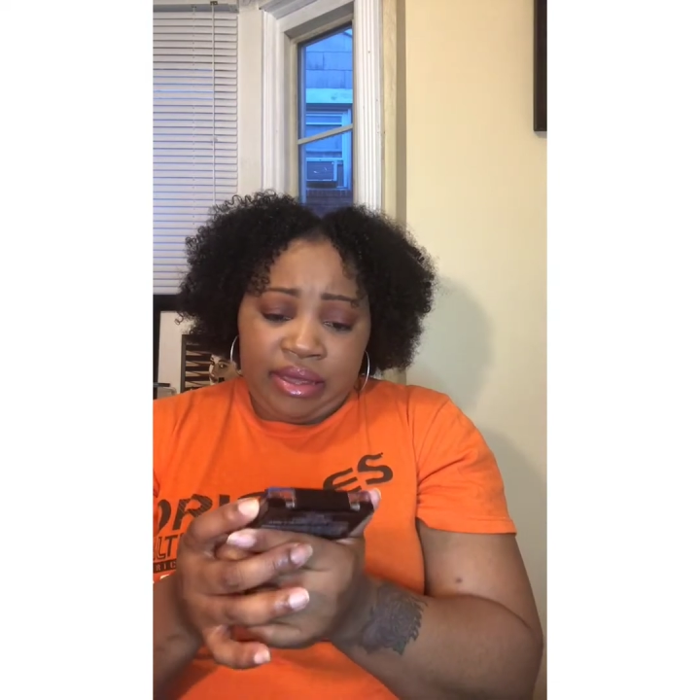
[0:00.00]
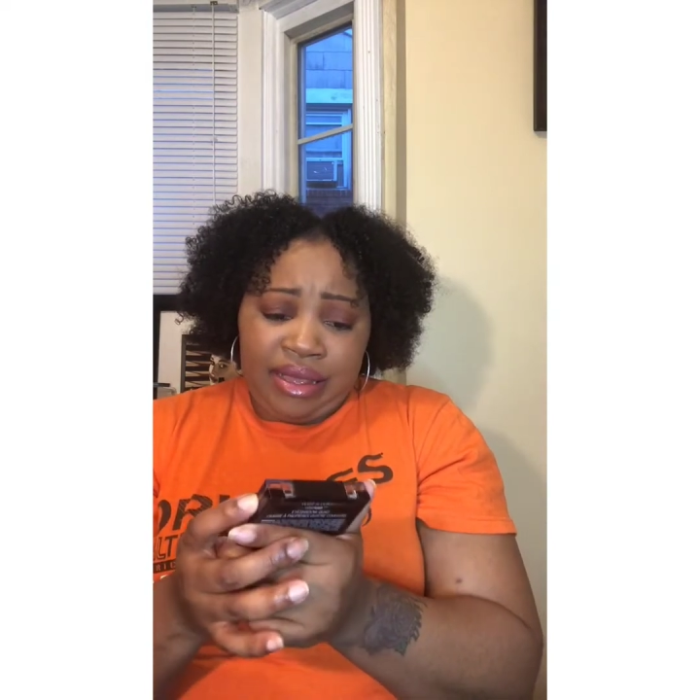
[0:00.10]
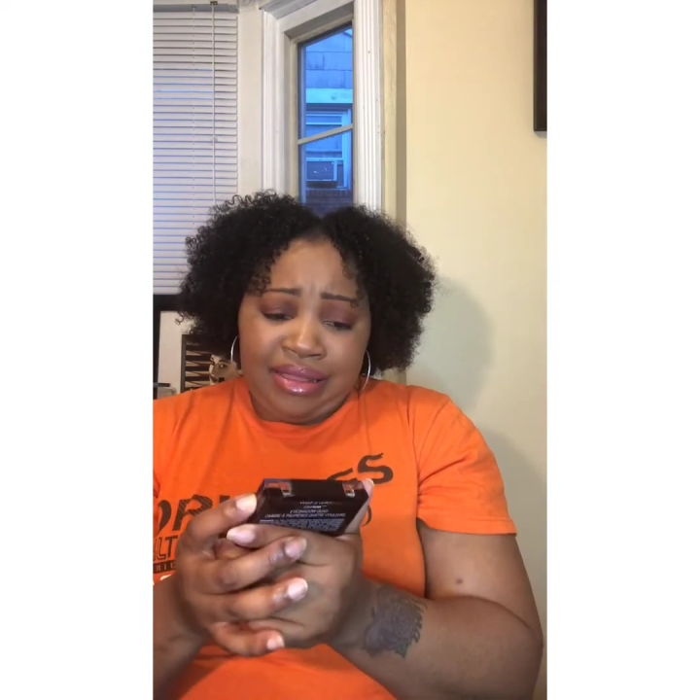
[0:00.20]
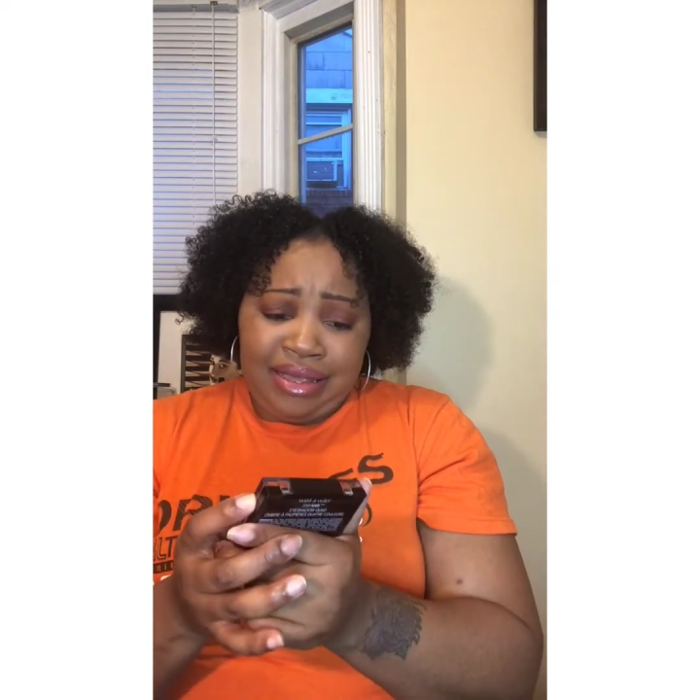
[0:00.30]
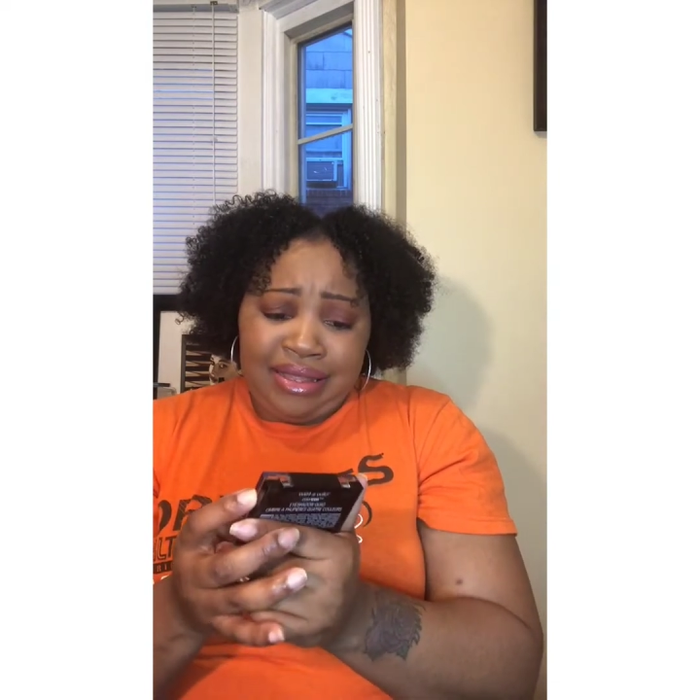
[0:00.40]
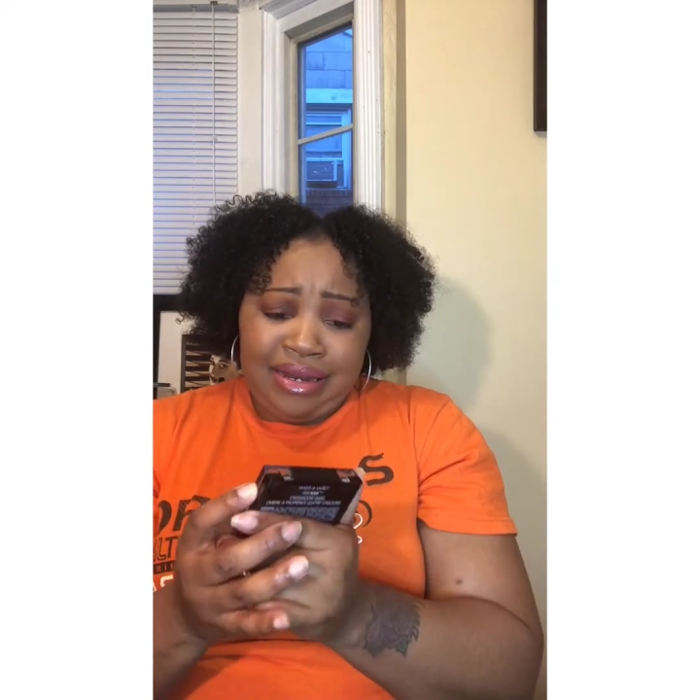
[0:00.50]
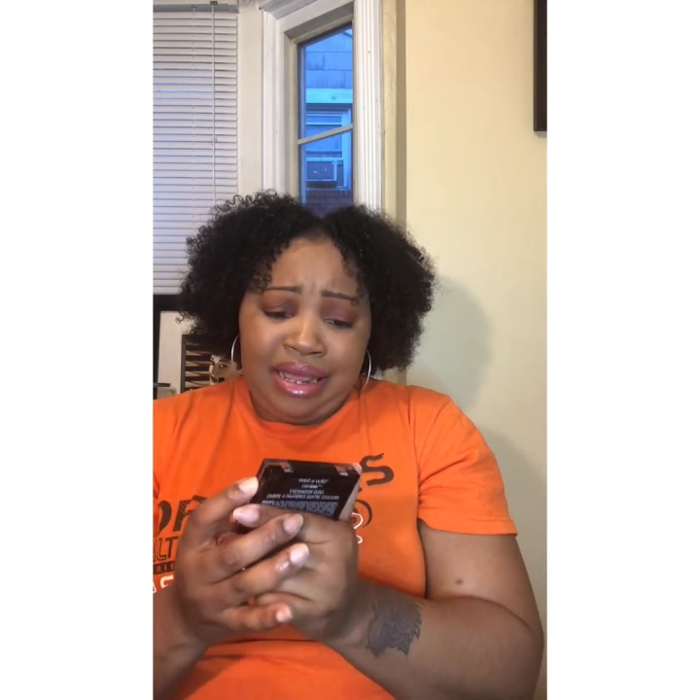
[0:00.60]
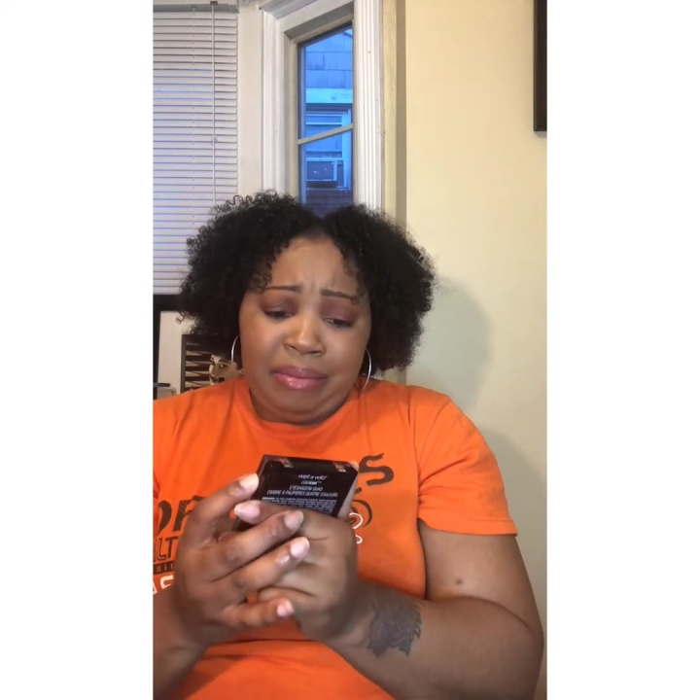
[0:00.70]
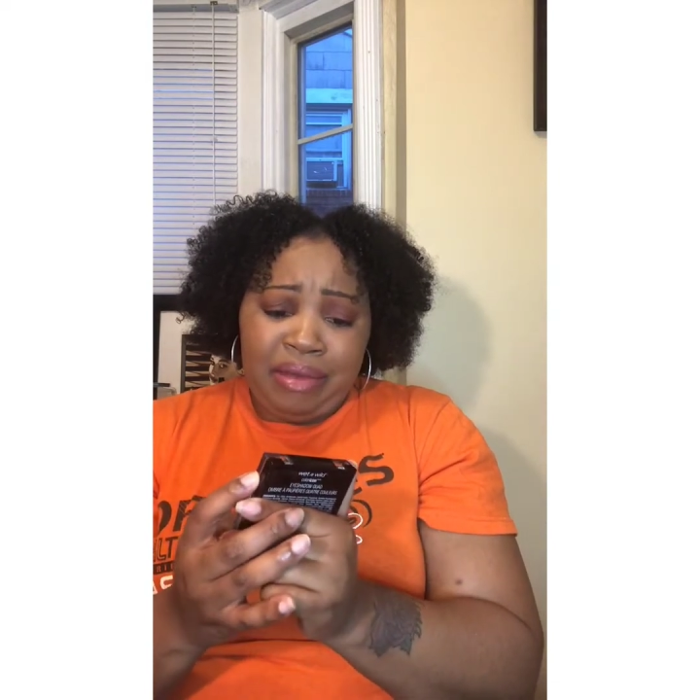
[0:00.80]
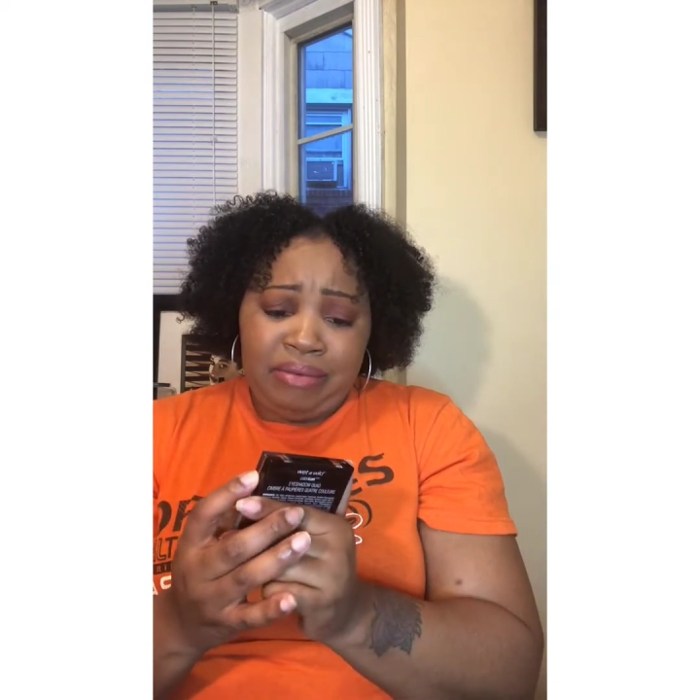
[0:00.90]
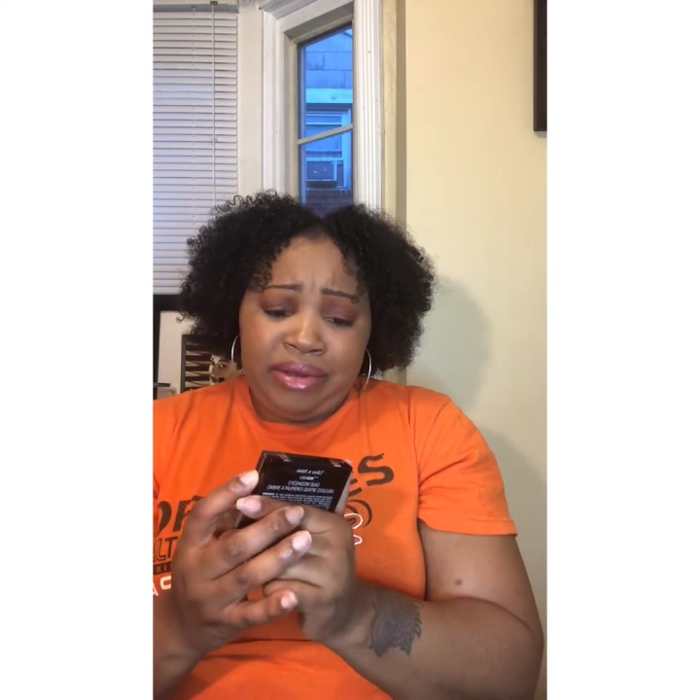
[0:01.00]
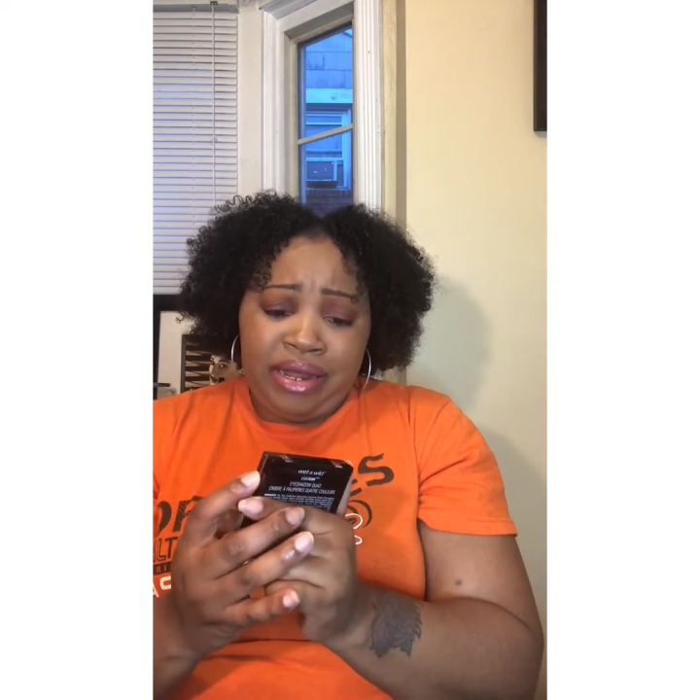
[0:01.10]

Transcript: I can't think of the name of it,